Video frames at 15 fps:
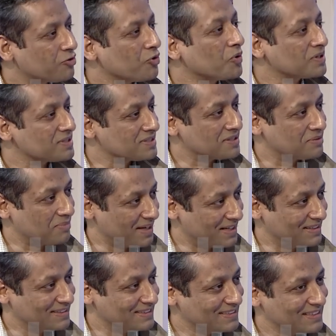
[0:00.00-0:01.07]
focus in the
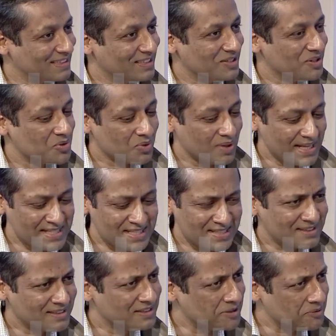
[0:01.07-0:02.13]
mind okay so let's
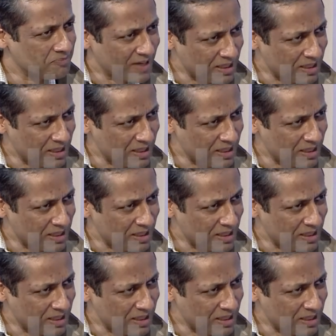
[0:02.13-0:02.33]
uh,